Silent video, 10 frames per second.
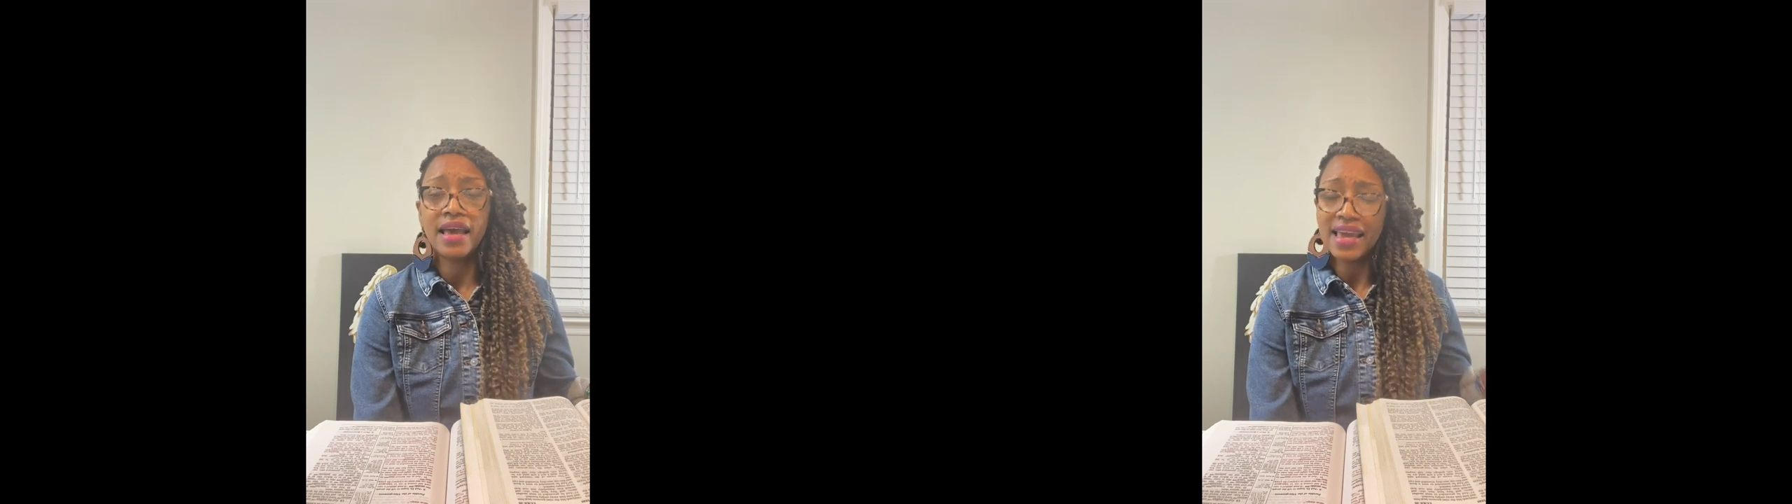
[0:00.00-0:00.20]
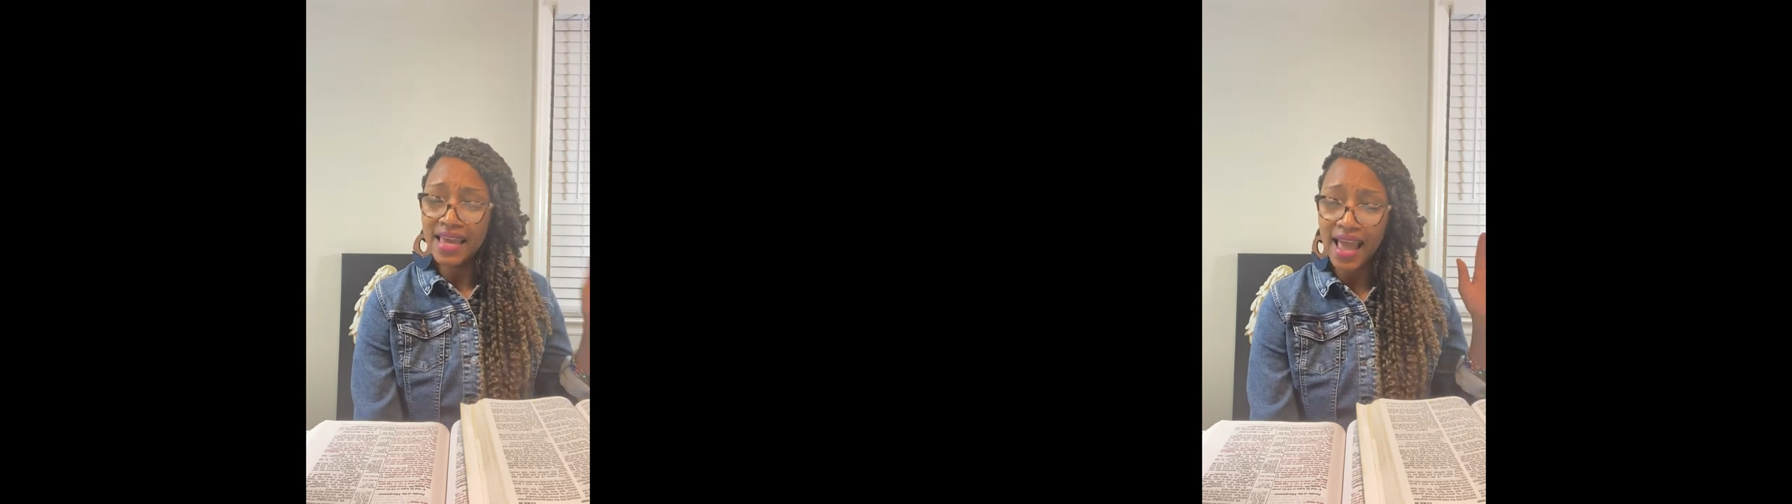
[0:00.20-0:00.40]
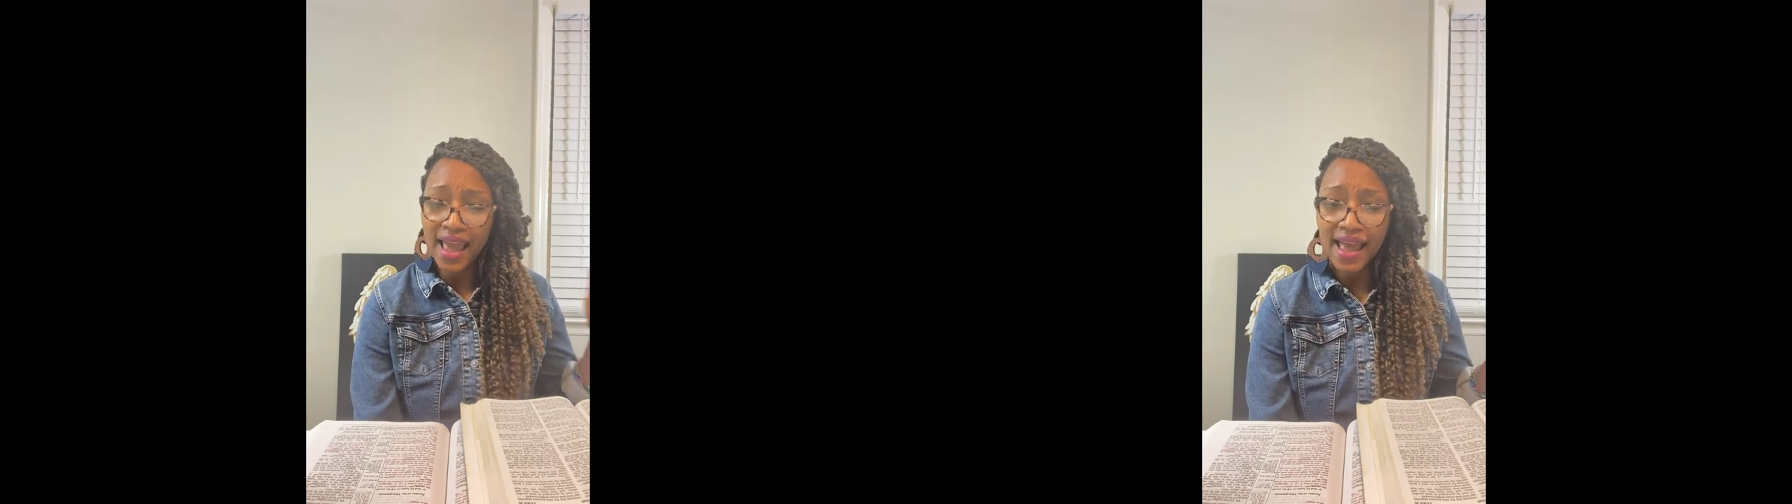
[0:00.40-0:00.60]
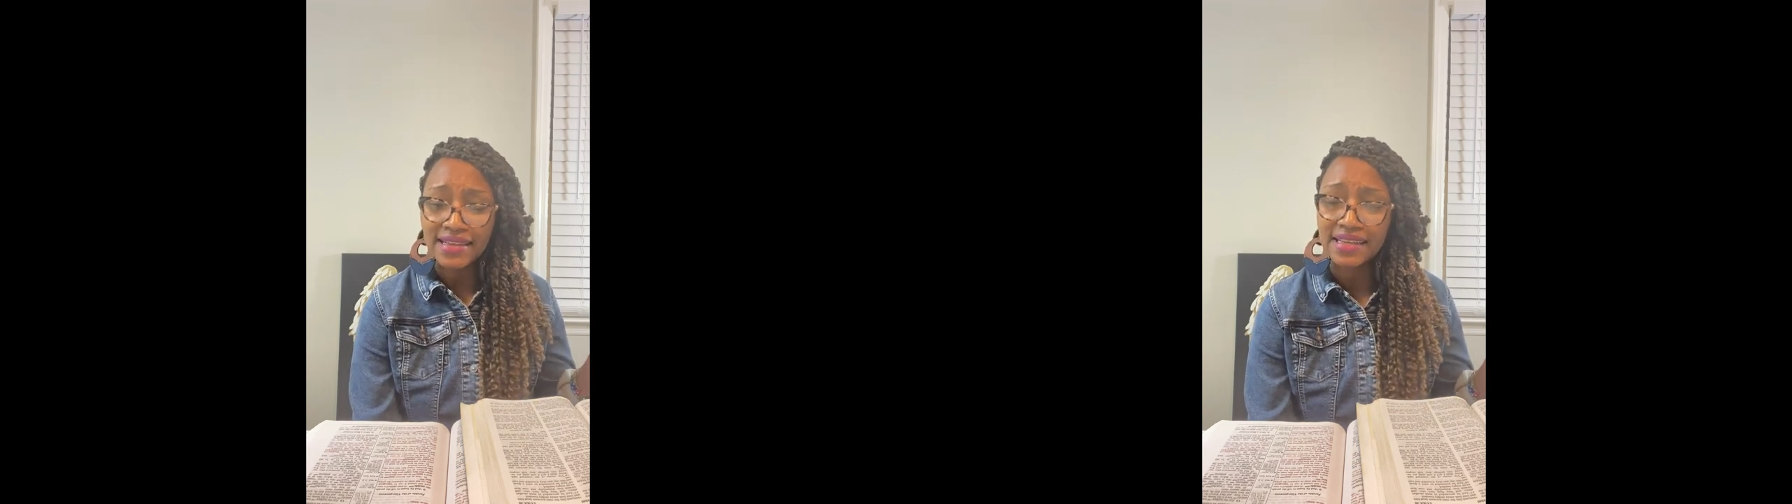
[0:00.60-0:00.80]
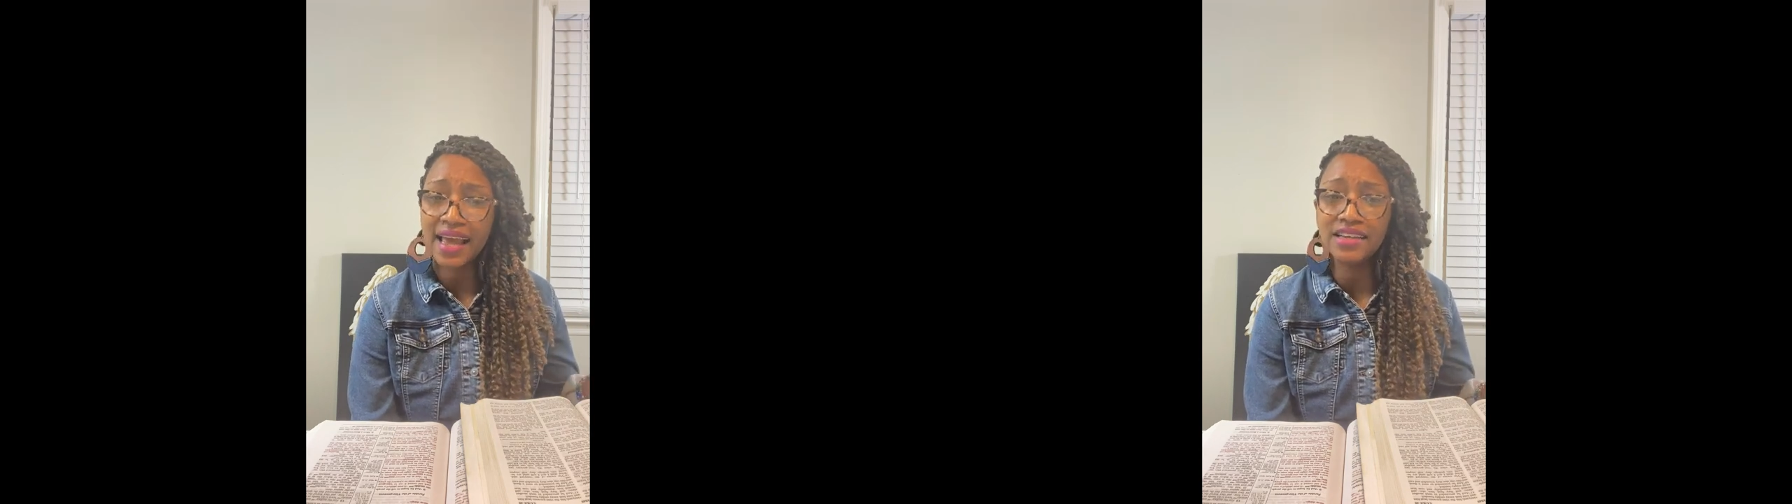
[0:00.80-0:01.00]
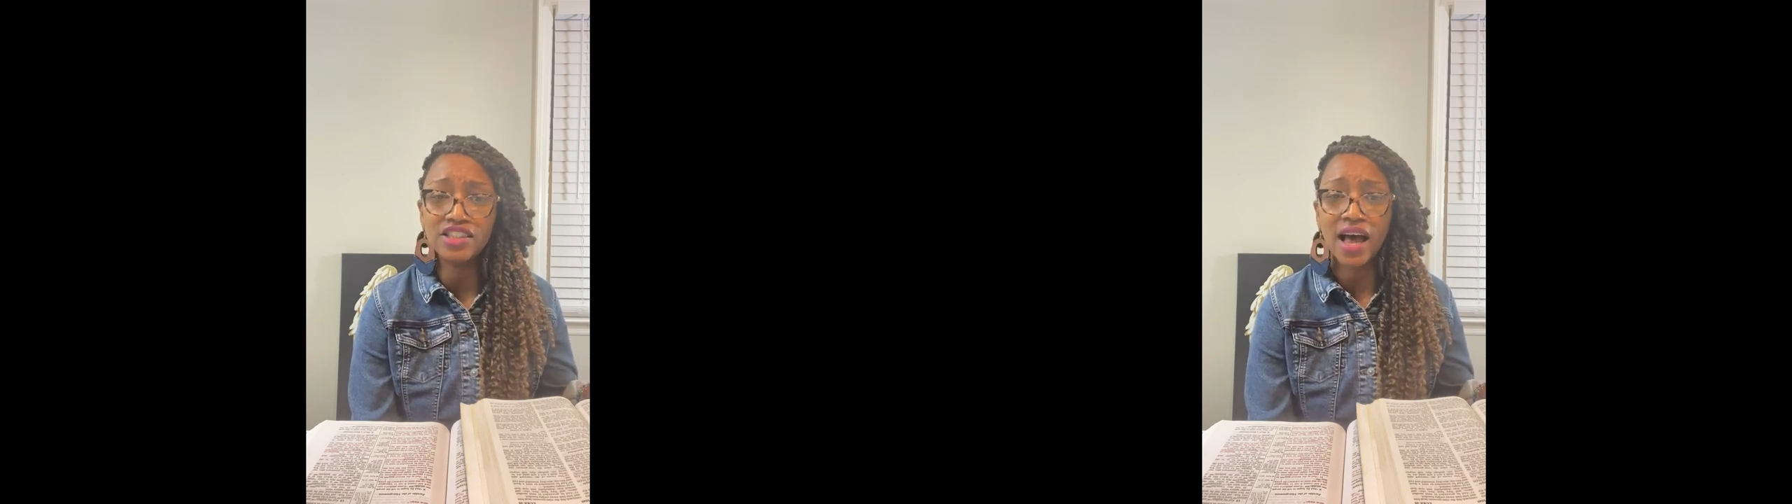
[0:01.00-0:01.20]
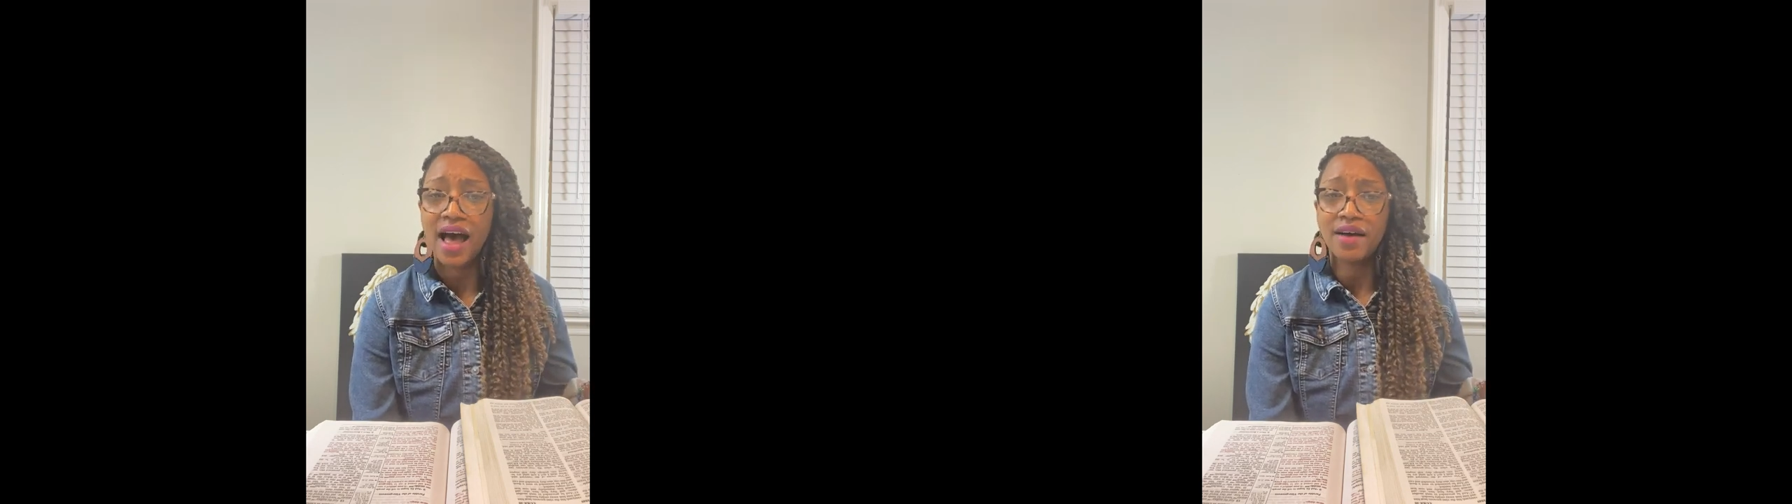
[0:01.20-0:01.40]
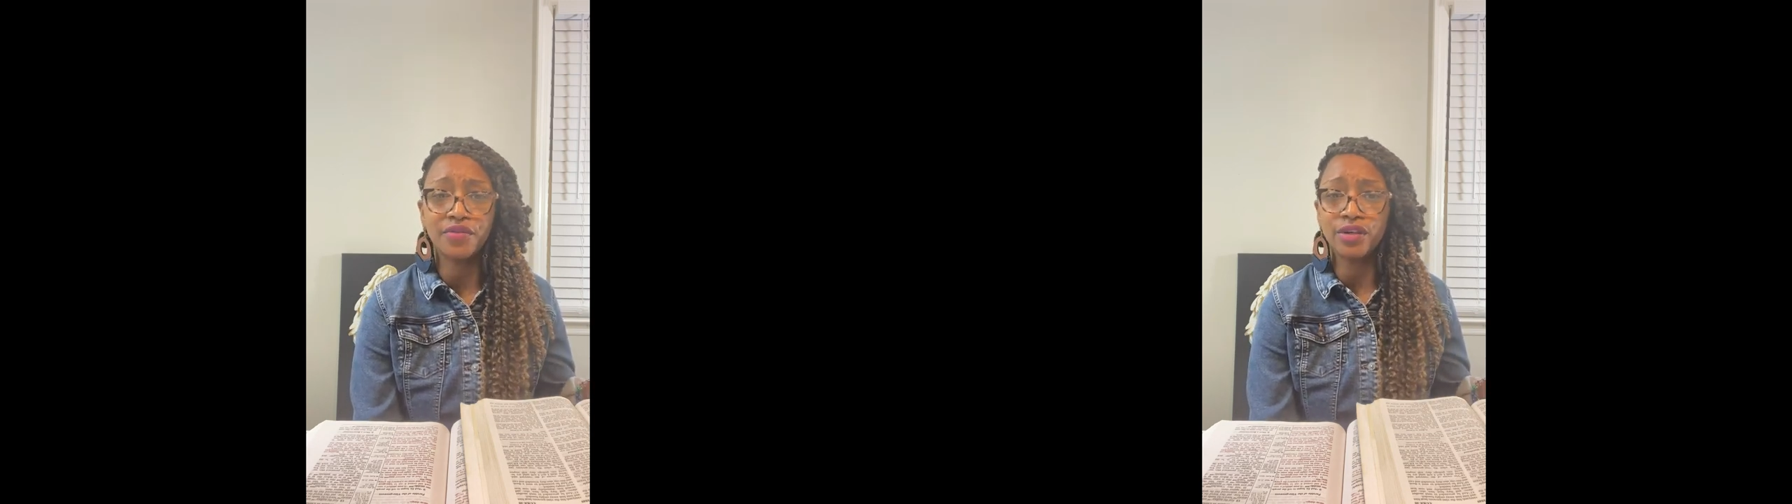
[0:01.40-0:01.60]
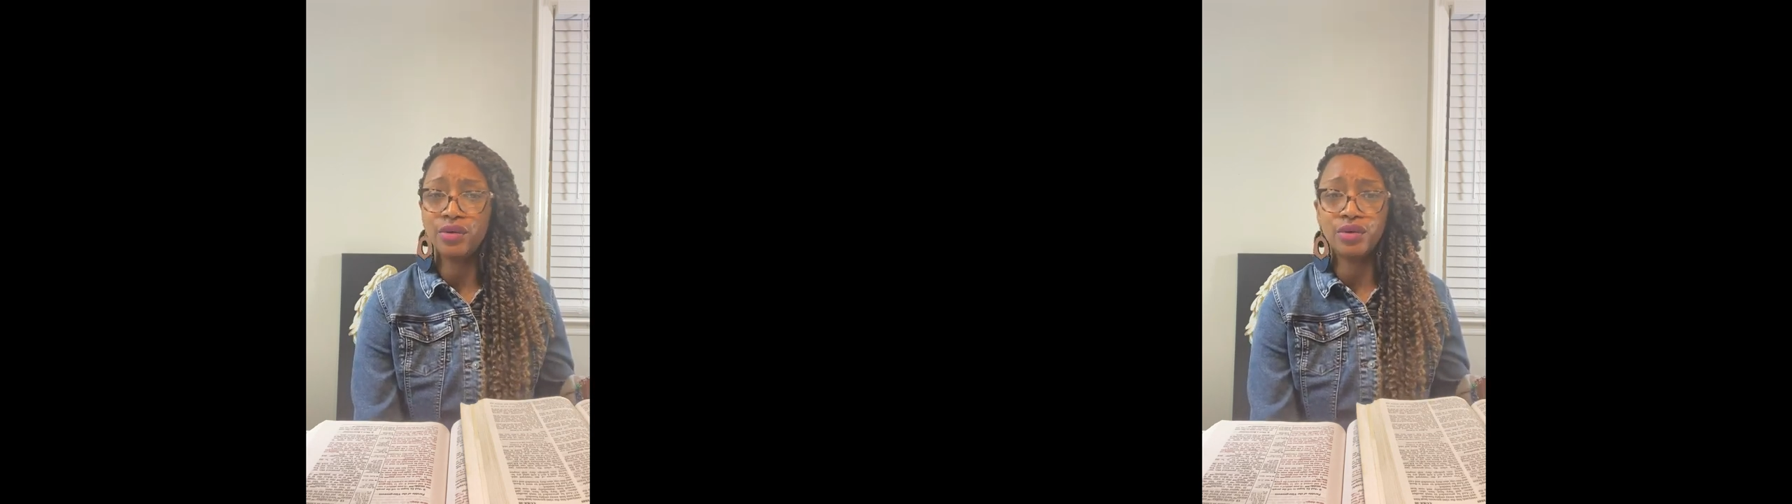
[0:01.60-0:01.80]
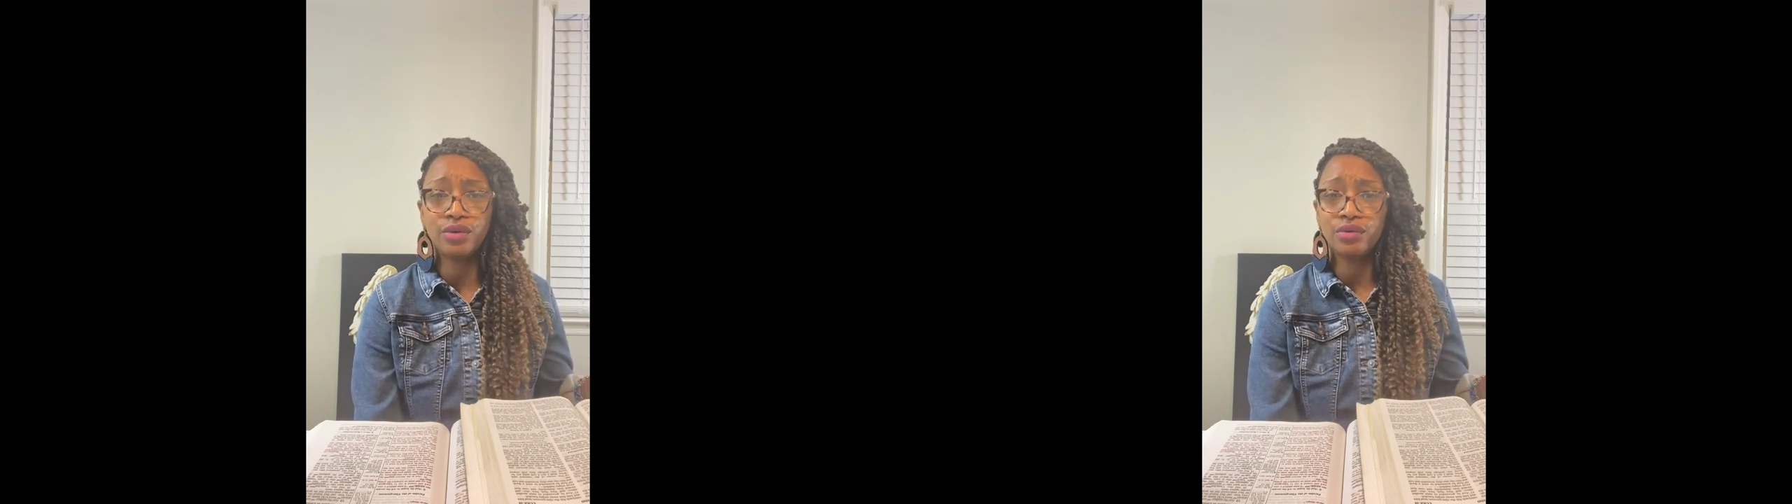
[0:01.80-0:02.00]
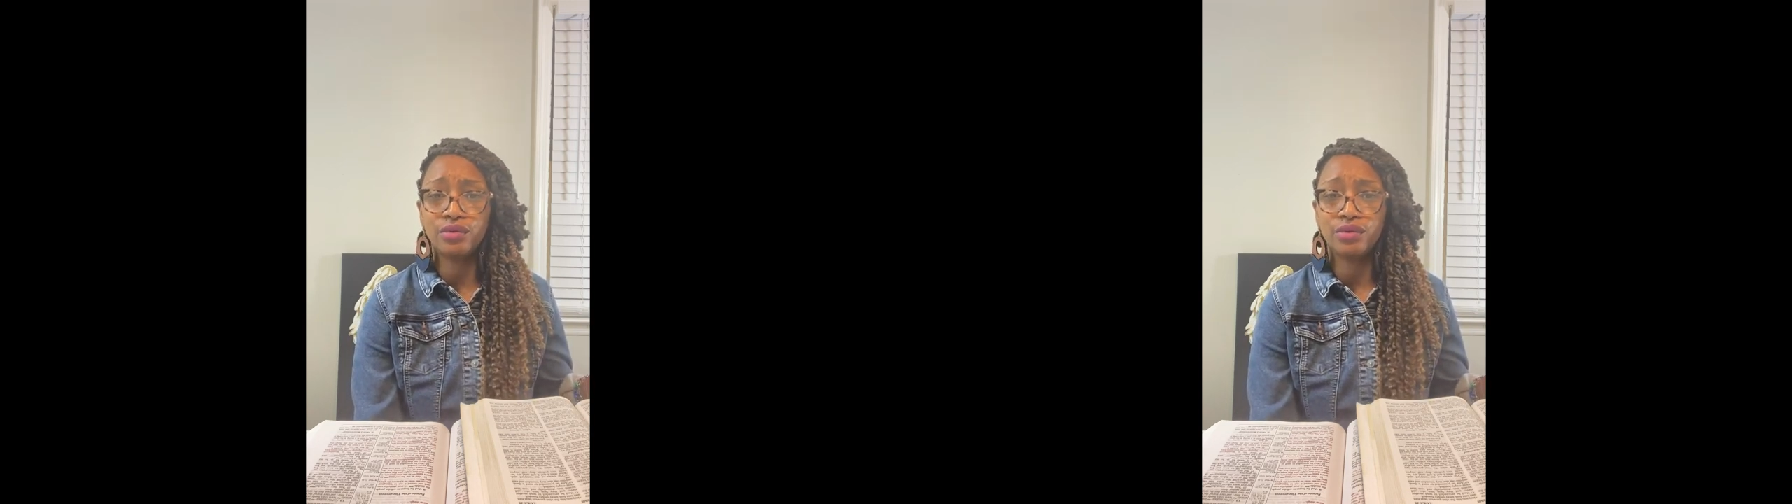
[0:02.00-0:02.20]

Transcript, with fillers: He has a job for you to do.